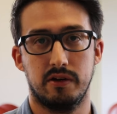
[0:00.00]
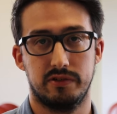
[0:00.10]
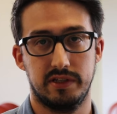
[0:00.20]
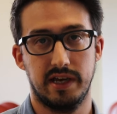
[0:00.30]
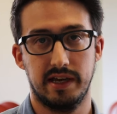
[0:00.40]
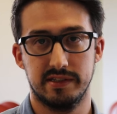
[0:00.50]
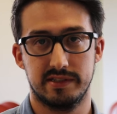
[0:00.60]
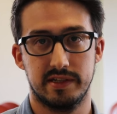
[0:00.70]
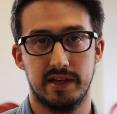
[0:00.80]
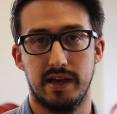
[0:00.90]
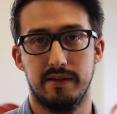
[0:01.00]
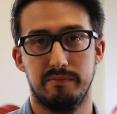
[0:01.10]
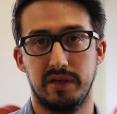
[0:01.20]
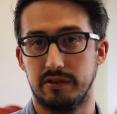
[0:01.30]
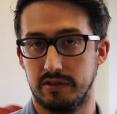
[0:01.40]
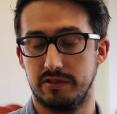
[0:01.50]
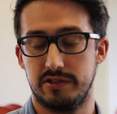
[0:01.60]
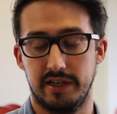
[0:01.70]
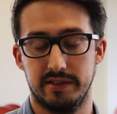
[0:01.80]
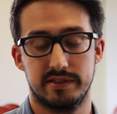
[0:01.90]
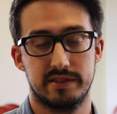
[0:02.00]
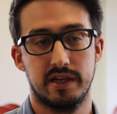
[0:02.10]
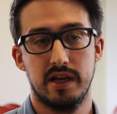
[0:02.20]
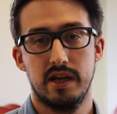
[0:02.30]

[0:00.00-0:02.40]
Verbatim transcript: OTAs and big hotel chains.